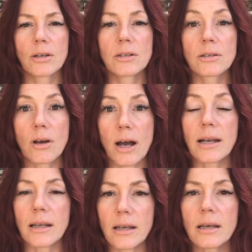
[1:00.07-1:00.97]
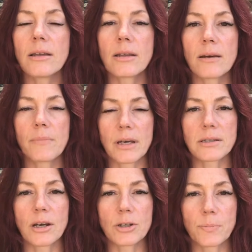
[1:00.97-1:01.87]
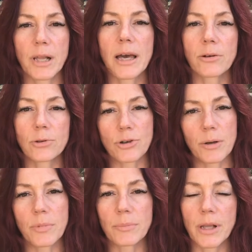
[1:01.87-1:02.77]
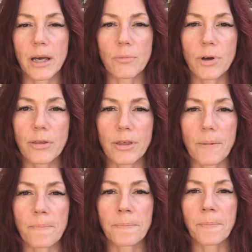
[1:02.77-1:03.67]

designing their massage plan or treatment plan with them.